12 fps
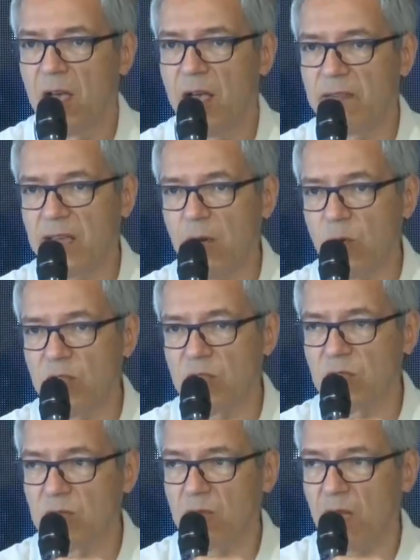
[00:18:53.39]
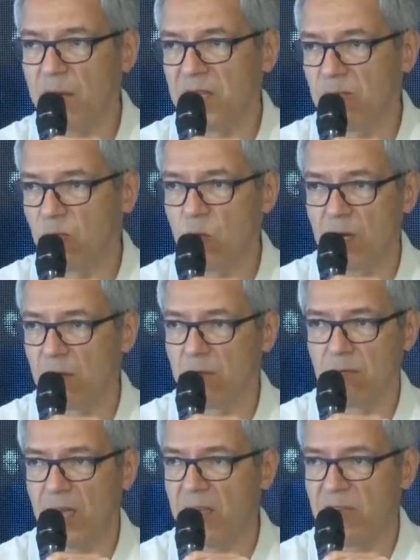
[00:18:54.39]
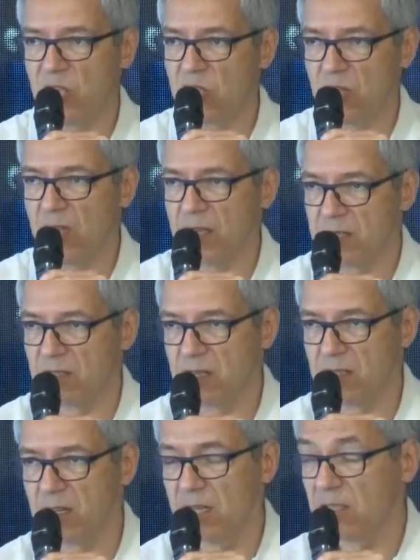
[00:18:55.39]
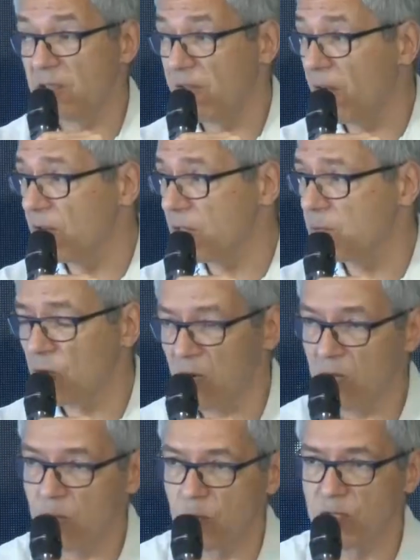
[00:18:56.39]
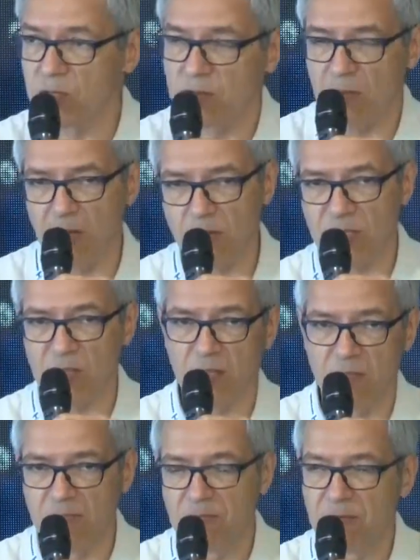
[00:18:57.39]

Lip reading: And that was, I mean, while AVG as an antivirus product was, I would say,